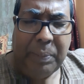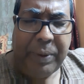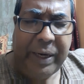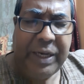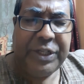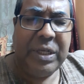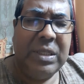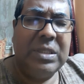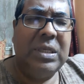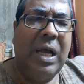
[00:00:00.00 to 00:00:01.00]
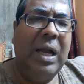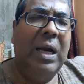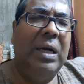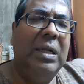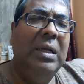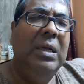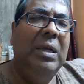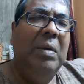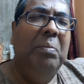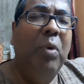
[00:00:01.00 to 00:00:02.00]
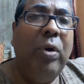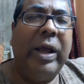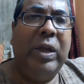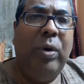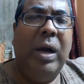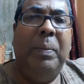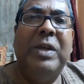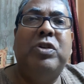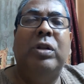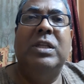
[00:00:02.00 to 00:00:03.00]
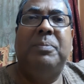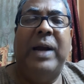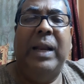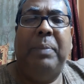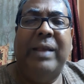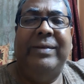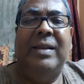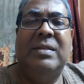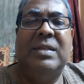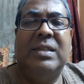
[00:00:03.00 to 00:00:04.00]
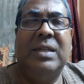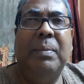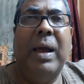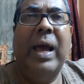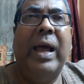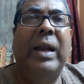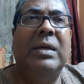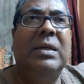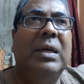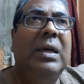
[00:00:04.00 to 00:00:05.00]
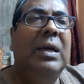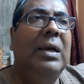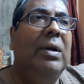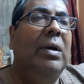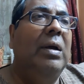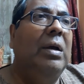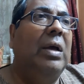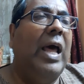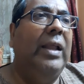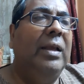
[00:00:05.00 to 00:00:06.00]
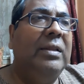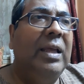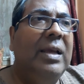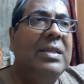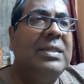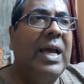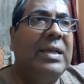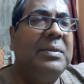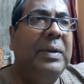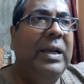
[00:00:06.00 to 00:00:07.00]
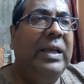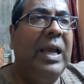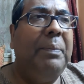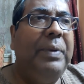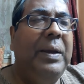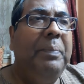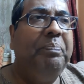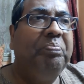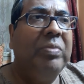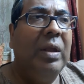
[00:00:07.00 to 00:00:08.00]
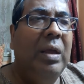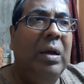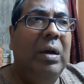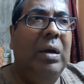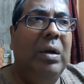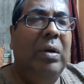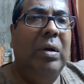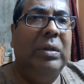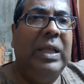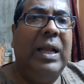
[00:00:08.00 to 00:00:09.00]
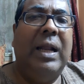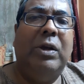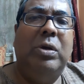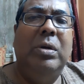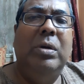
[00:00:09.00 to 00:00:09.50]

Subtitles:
predictions are more accurate based on this Placidus system. And another thing is that in KP there